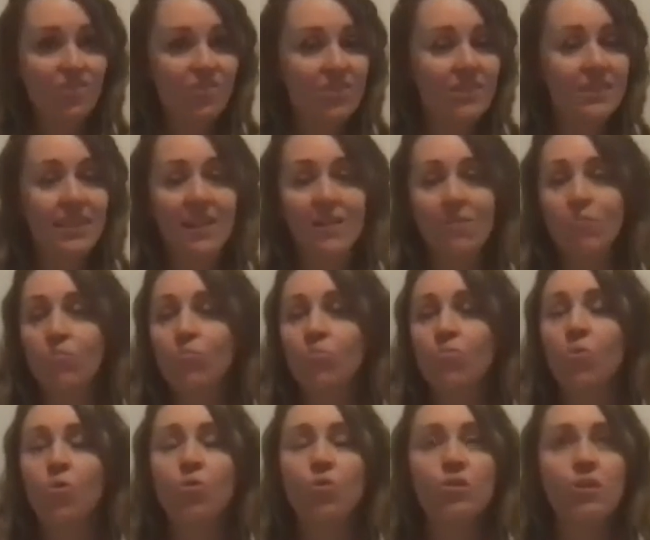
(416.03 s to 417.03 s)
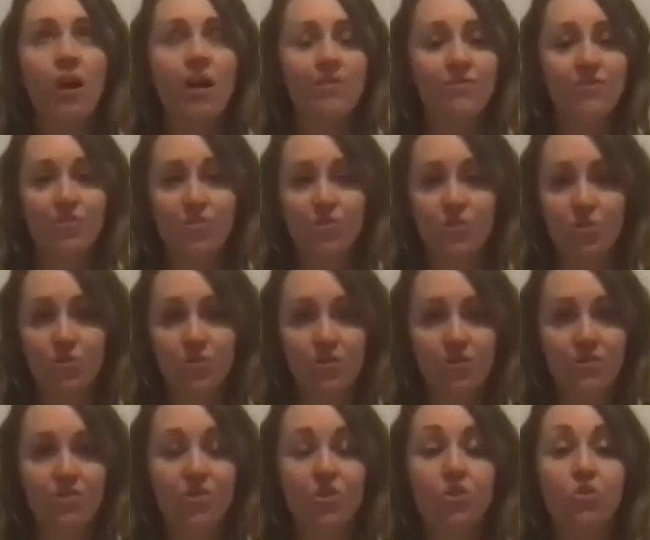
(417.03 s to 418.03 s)
just let them roll off your
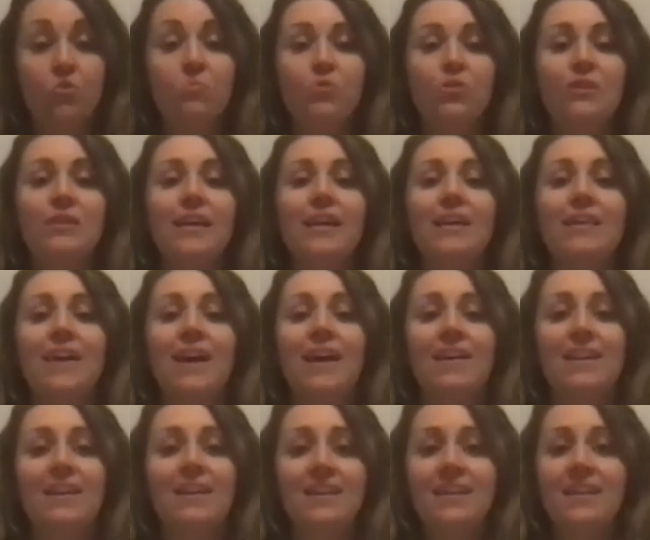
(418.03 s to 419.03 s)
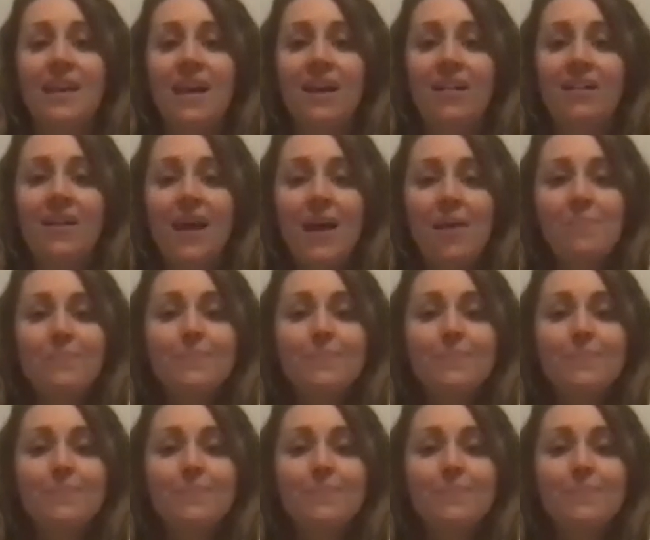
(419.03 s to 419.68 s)
shoulders. 2 more like that. Inhale up.